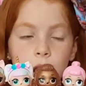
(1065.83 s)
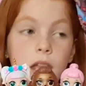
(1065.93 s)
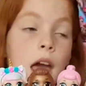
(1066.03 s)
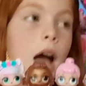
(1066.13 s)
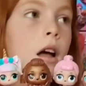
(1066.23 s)

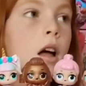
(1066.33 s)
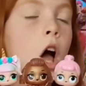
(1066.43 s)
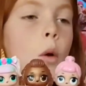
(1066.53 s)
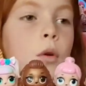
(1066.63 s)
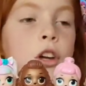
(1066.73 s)
yeah.
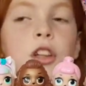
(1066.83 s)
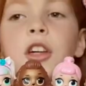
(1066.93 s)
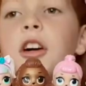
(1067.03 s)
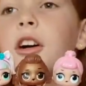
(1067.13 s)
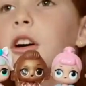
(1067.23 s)
because there's
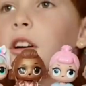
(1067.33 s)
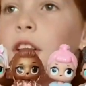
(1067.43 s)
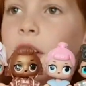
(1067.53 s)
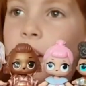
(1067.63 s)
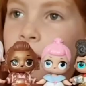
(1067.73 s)
okay. so
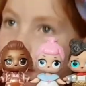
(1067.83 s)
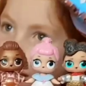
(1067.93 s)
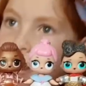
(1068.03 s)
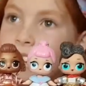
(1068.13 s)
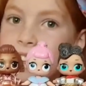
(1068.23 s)
much, there's so